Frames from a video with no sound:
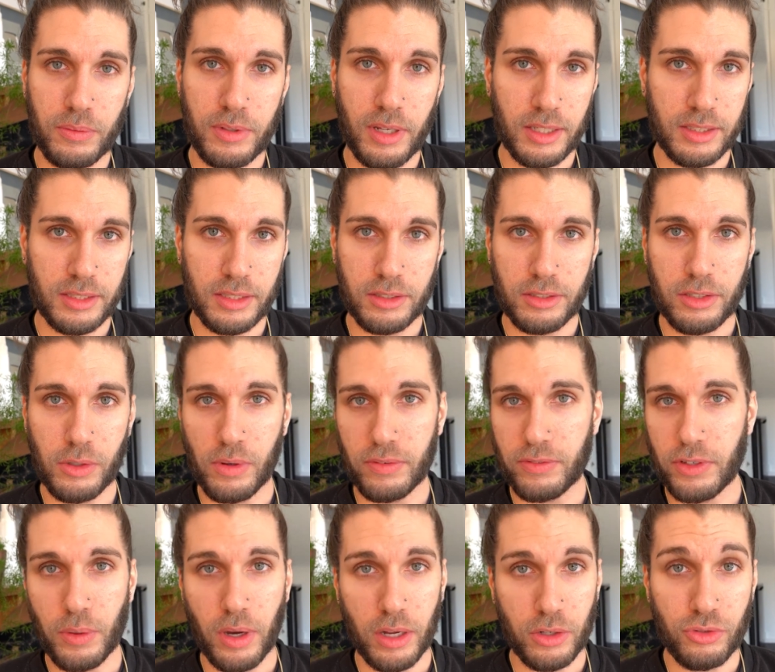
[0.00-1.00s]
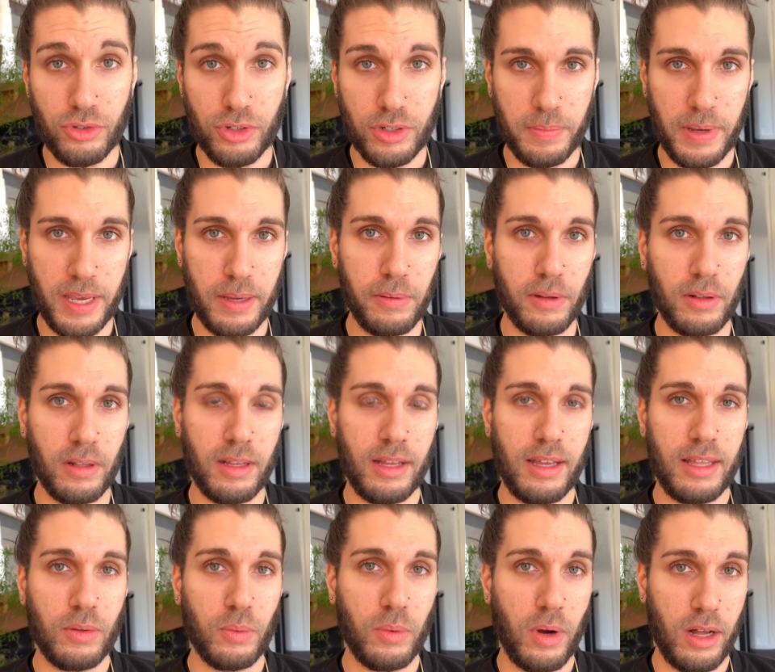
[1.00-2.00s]
dozen to a few hundred people
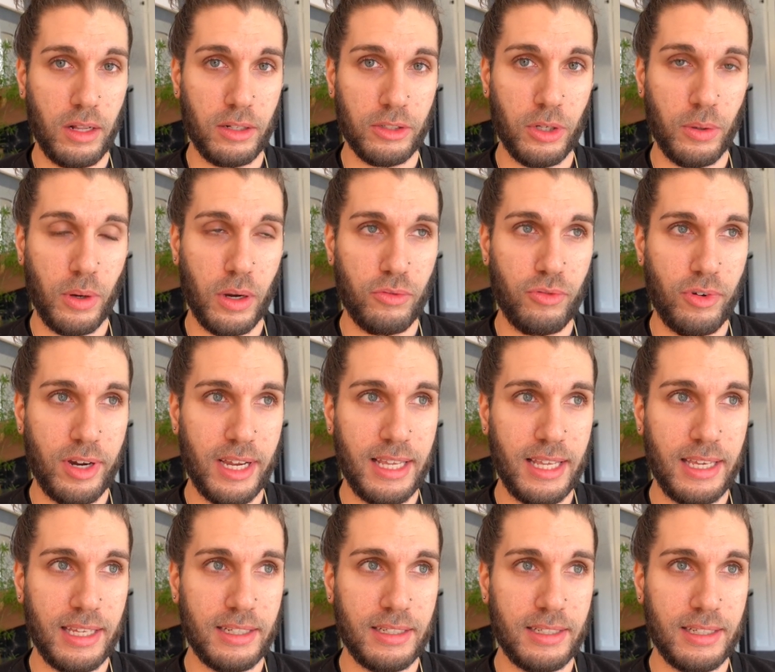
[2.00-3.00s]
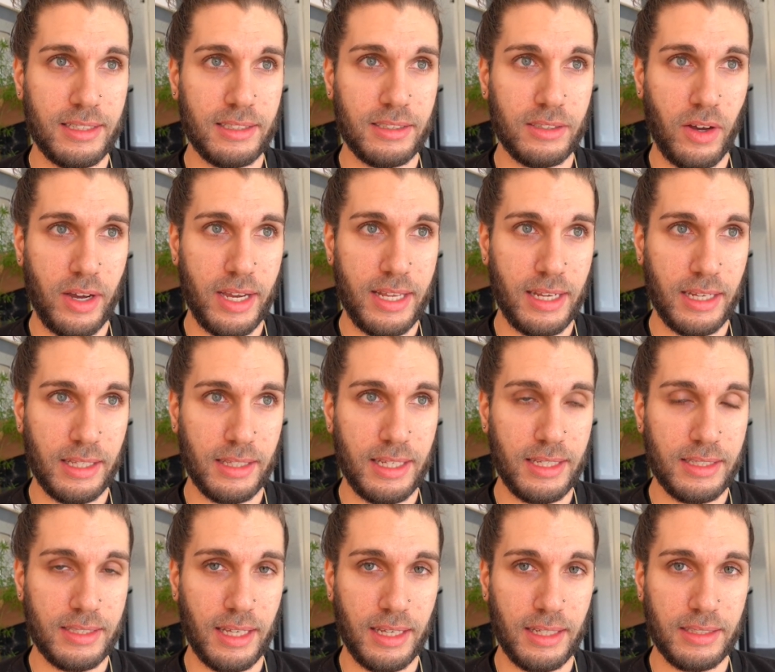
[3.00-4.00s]
in the world who are really deciding
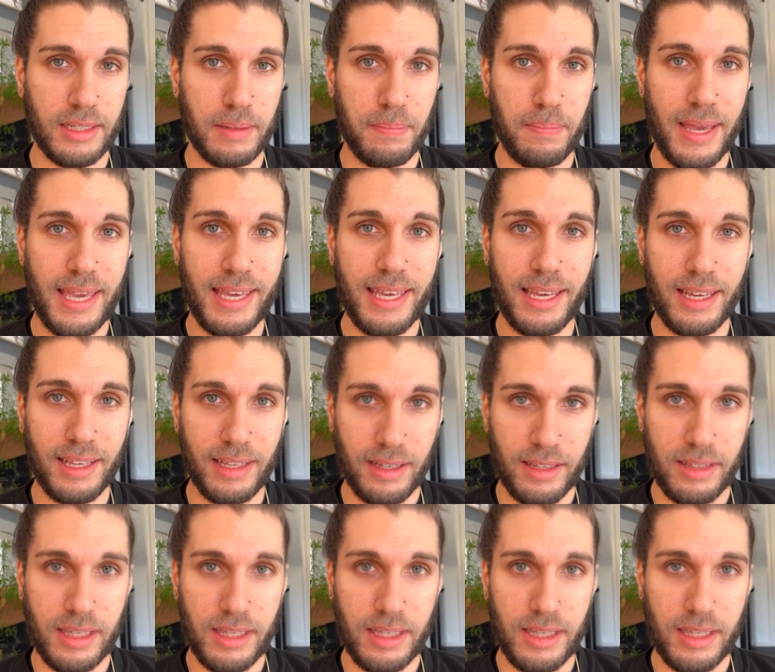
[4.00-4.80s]
these things and making